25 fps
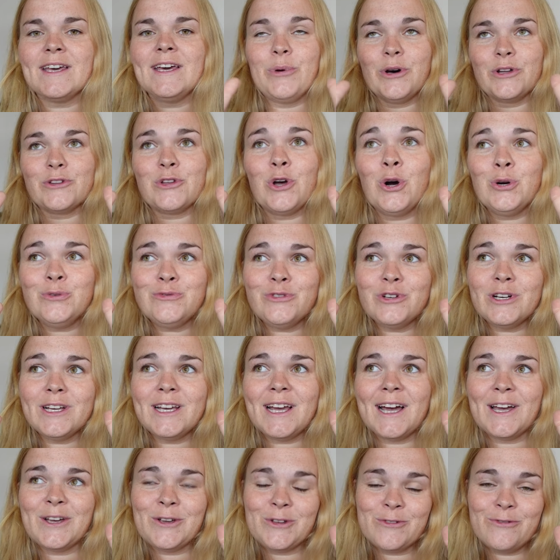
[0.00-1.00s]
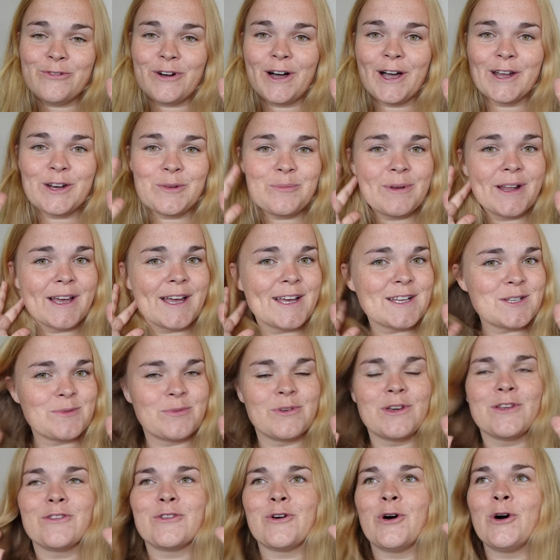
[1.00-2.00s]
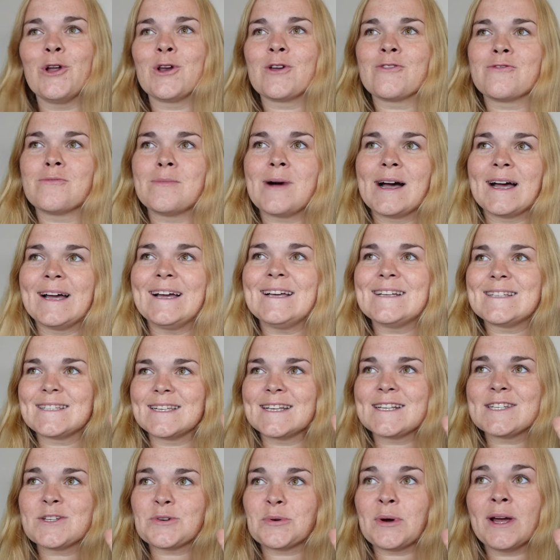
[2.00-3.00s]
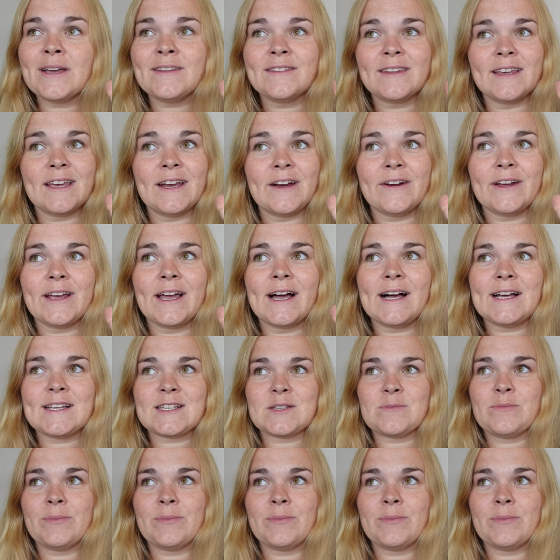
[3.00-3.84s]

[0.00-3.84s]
but hopefully I could find a place with all of my 6 criterias,